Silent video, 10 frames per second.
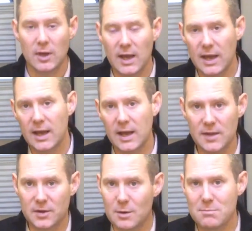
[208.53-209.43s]

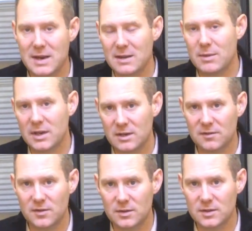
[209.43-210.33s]
and there are many
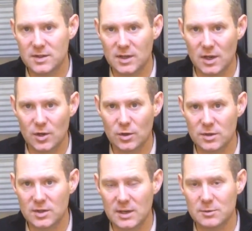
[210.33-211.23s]
different colour
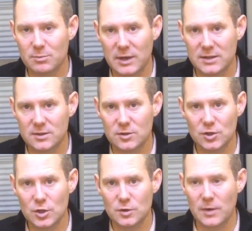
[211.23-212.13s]
schemes and patterns to
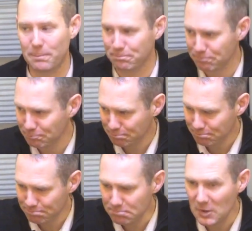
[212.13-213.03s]
choose from.
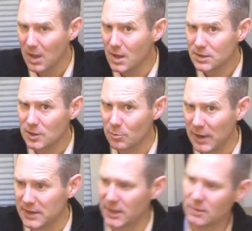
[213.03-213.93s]
So
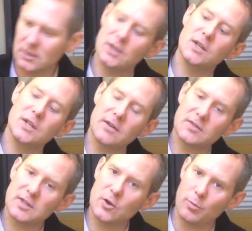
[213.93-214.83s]
bedding, you have
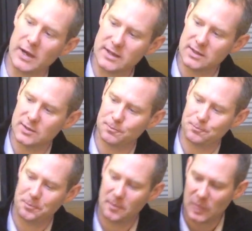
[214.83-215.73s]
single beds.
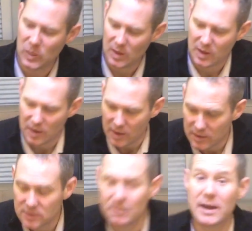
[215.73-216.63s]

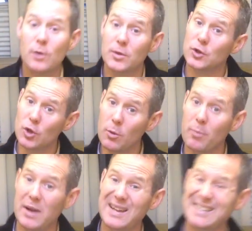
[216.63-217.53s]
To make up the double
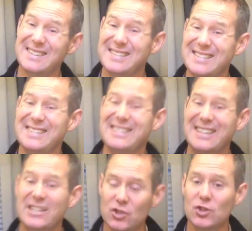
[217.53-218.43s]
bed,
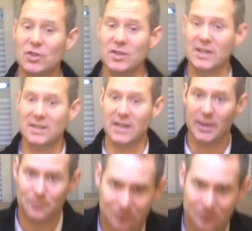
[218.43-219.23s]
it's just as easy.